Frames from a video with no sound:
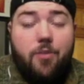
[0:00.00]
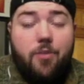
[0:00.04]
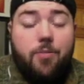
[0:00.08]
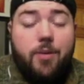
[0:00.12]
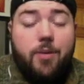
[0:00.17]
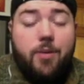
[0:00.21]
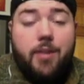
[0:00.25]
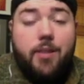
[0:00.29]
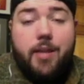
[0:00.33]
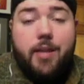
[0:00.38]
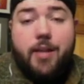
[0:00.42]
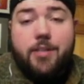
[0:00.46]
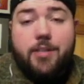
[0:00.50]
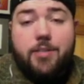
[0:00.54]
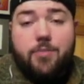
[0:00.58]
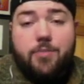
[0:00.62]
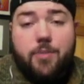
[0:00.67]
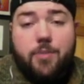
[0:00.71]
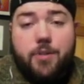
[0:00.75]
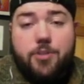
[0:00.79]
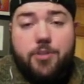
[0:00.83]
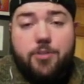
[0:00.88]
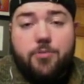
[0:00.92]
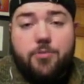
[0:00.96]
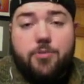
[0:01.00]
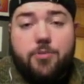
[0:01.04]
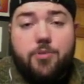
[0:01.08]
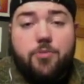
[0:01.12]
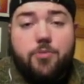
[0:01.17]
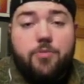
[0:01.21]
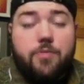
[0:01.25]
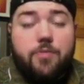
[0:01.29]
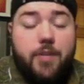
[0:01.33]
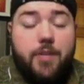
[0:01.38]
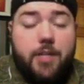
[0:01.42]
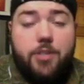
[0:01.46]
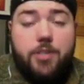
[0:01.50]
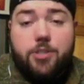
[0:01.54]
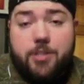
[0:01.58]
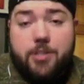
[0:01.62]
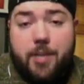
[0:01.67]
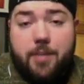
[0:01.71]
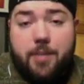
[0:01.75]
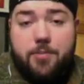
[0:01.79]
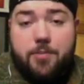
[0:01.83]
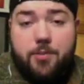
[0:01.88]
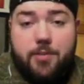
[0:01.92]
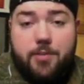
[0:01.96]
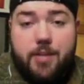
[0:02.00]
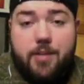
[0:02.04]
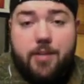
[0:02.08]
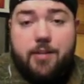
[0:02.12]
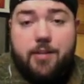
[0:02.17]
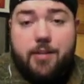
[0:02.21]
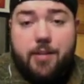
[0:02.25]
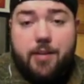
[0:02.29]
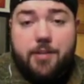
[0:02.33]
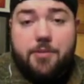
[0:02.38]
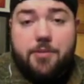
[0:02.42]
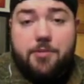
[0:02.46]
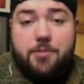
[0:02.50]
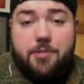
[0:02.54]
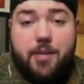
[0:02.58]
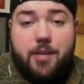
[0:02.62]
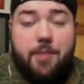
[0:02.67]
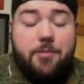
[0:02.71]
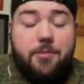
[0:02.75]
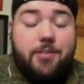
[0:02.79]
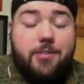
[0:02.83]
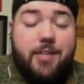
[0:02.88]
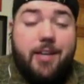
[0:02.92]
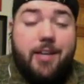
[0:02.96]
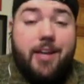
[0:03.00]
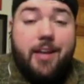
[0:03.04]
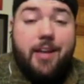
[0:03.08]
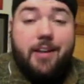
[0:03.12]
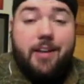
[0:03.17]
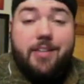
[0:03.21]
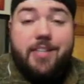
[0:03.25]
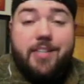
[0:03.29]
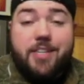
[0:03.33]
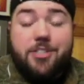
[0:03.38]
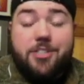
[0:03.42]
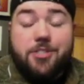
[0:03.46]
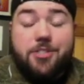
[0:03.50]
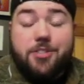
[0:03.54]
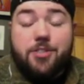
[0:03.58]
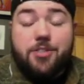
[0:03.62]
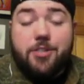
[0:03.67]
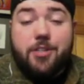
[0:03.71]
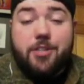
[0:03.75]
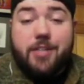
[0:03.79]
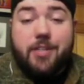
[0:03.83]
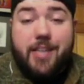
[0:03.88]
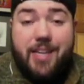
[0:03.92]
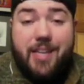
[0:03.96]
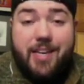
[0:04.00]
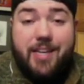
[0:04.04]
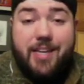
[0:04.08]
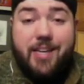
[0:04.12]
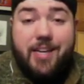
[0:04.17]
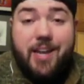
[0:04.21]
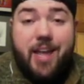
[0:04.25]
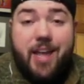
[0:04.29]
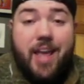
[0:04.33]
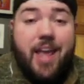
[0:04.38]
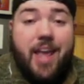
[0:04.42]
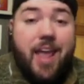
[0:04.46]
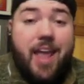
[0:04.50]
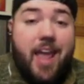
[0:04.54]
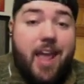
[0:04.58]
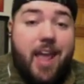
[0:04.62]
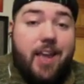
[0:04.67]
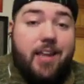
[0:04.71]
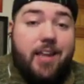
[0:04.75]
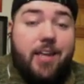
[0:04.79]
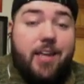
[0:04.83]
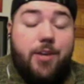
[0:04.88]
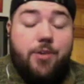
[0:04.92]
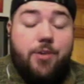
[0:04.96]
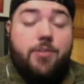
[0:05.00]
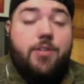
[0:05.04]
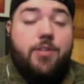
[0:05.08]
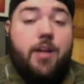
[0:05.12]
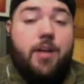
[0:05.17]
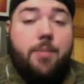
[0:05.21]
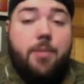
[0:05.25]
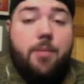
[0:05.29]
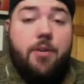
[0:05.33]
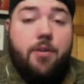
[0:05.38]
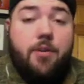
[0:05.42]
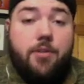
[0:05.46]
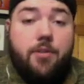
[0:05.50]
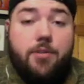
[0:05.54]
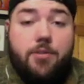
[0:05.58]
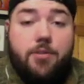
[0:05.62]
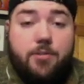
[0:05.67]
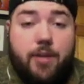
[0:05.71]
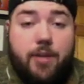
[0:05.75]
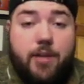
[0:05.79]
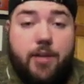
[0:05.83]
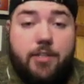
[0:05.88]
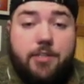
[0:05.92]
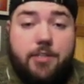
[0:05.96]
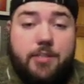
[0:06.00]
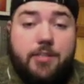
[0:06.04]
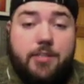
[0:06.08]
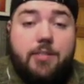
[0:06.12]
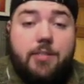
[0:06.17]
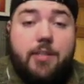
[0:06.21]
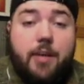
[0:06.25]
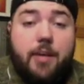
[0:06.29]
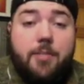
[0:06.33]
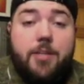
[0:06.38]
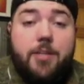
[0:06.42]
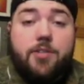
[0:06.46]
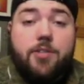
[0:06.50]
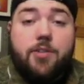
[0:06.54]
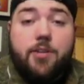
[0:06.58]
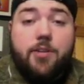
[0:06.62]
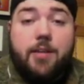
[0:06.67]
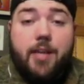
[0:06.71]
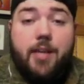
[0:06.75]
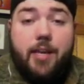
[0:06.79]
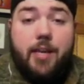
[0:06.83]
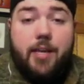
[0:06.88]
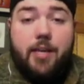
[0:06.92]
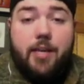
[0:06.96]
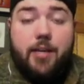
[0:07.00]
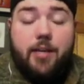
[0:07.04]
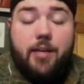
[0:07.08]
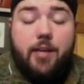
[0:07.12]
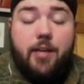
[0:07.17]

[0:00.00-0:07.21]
Really, I just want you to finish Chapter 10 and get those Chapter 10 annotations turned in and get your stop and notice strategies assignment turned in.